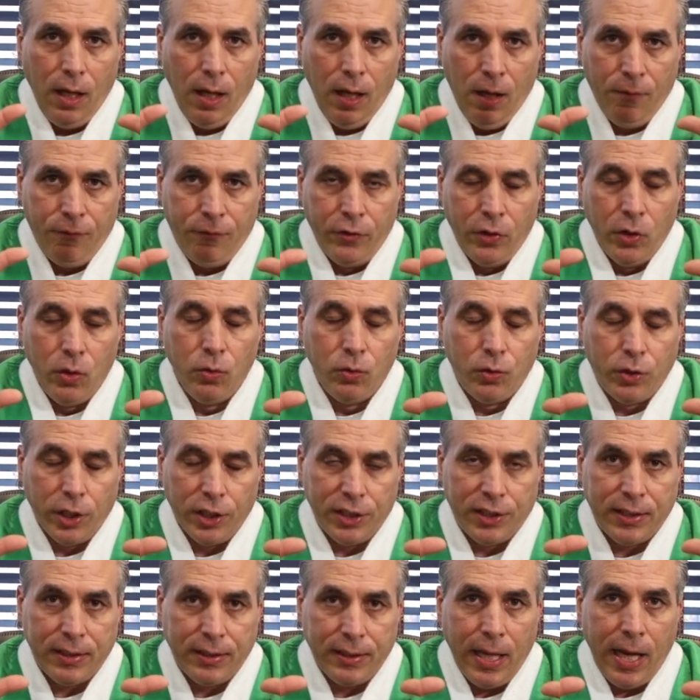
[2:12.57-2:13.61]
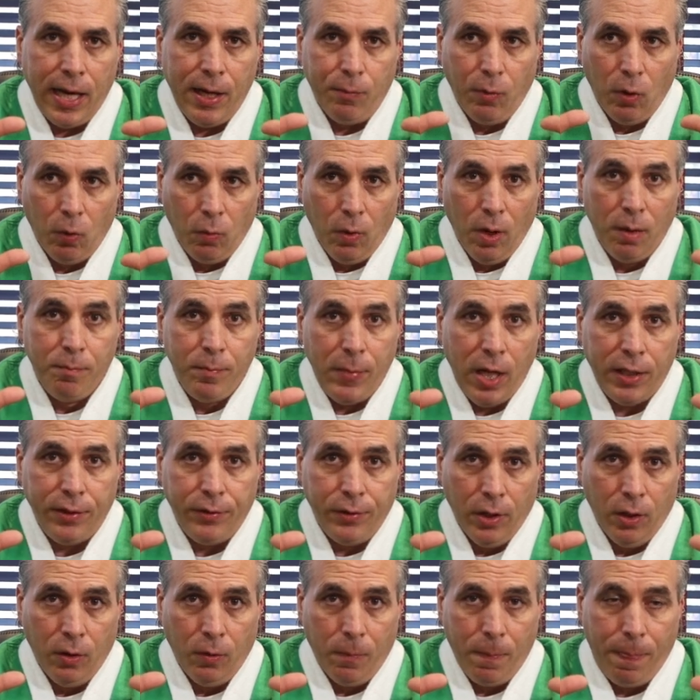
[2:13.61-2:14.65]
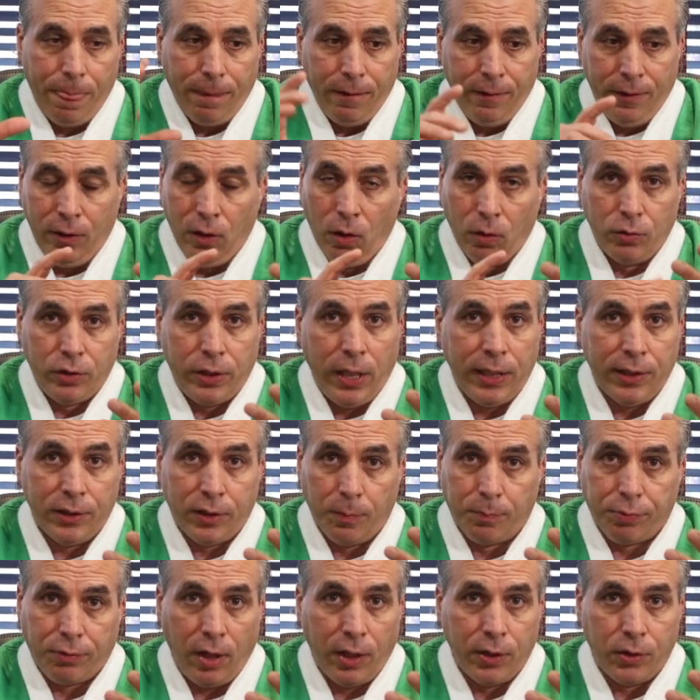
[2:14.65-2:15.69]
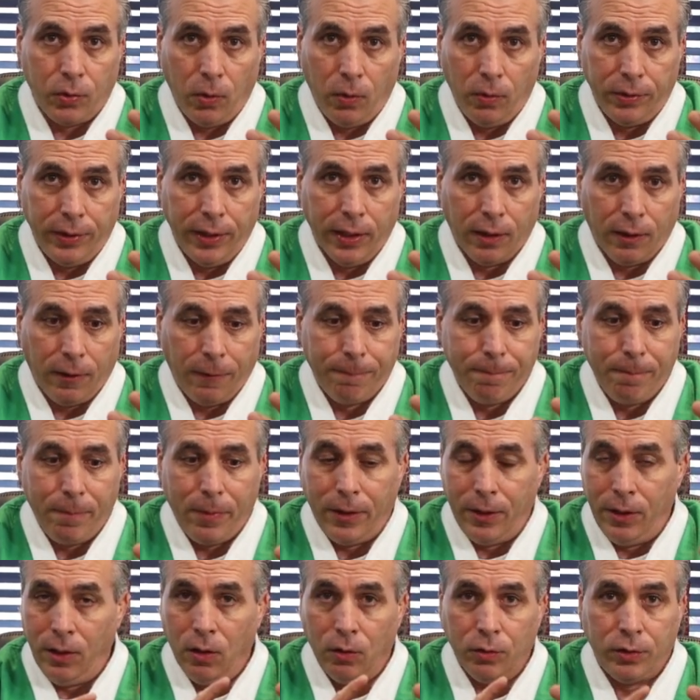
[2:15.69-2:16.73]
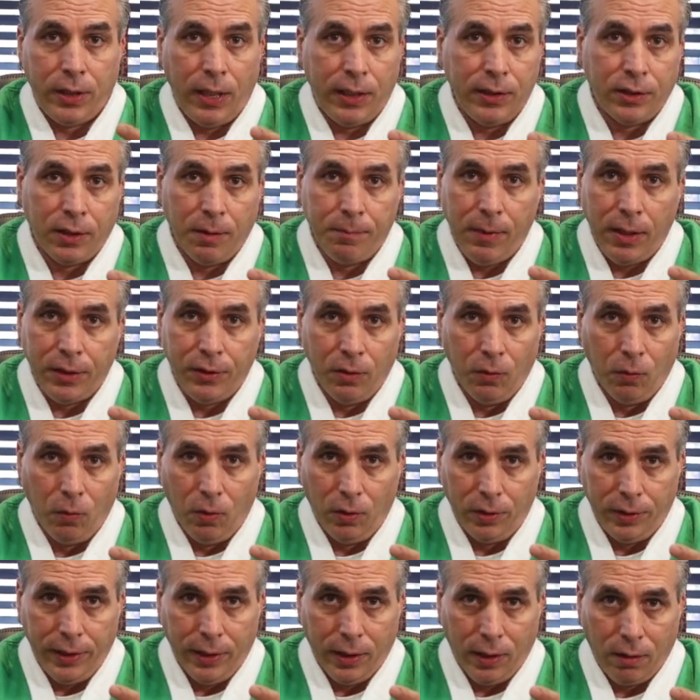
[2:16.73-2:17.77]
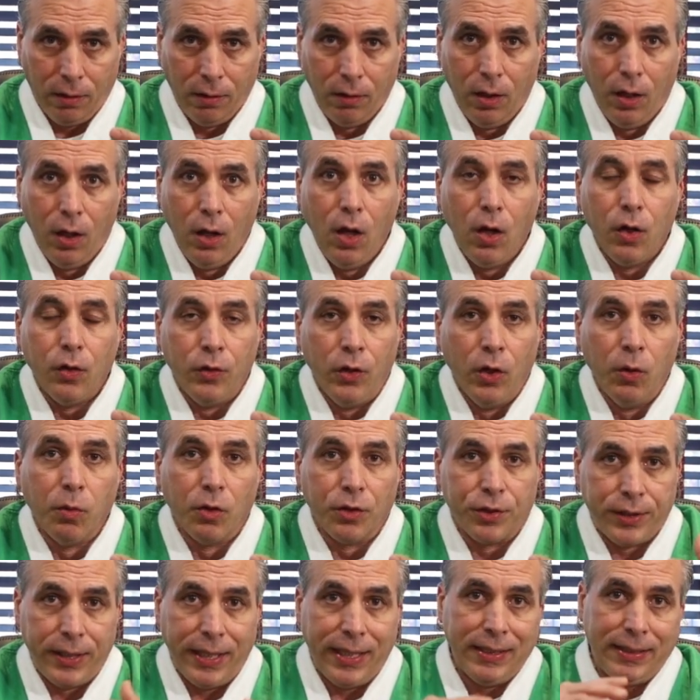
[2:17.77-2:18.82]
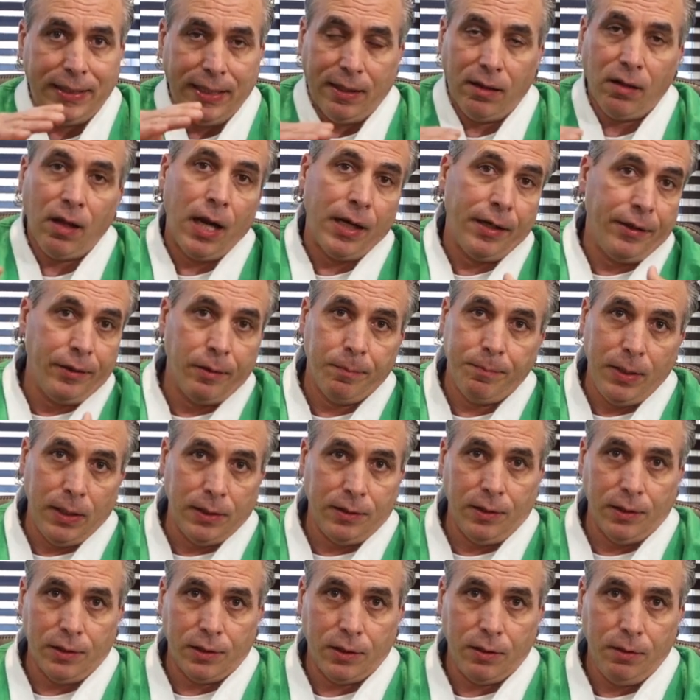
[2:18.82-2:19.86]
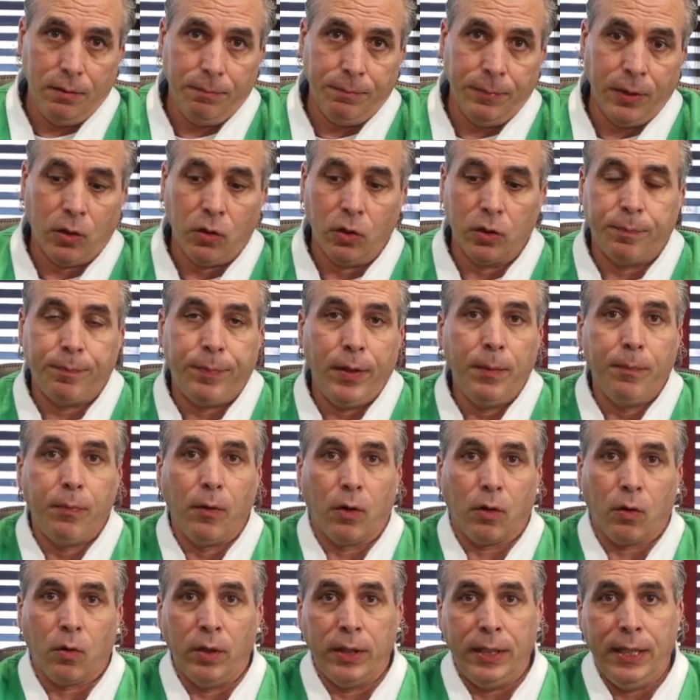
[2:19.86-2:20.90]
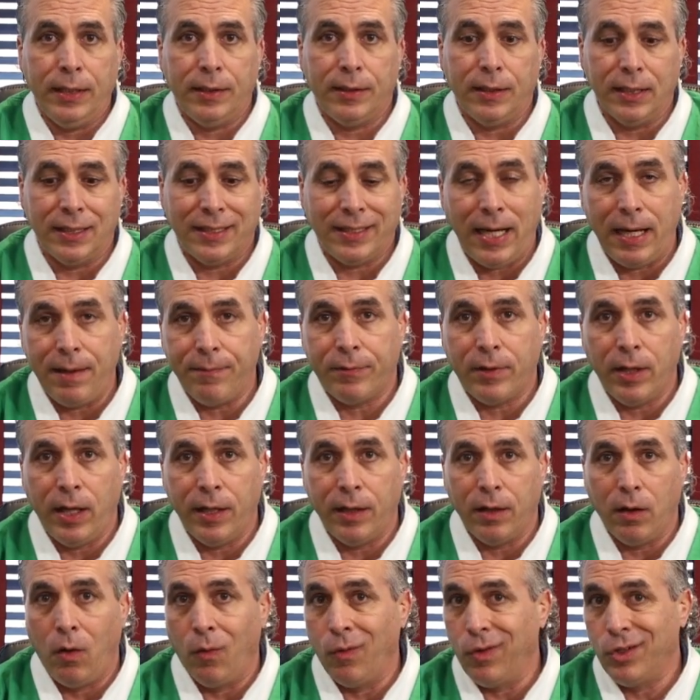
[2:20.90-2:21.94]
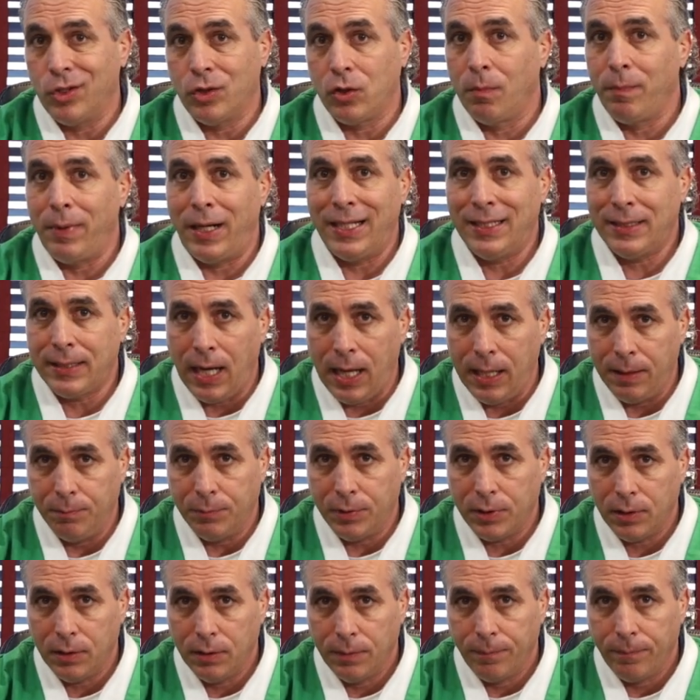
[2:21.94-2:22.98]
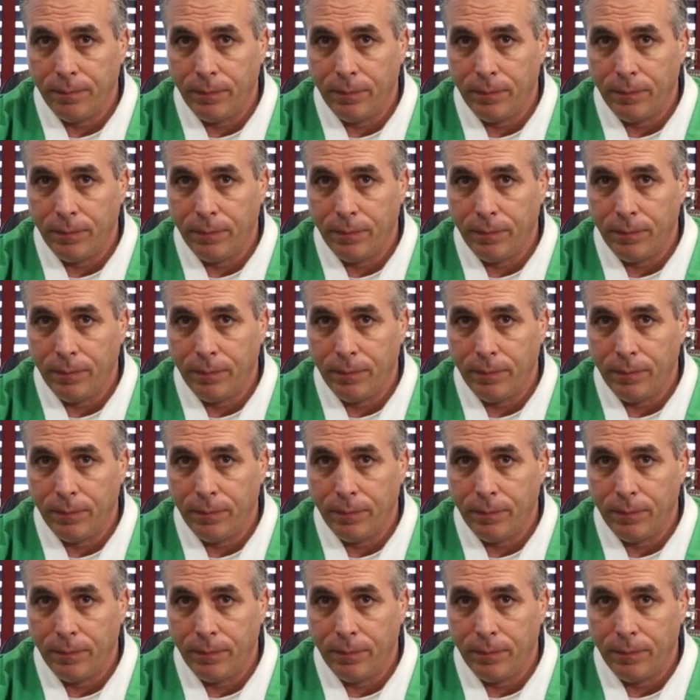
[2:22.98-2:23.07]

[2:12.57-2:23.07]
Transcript: If you just stay with one menu, you don't change the price all year, you don't change the menu all year, you will see a decline in your business because people are going to eat the same thing only so many times.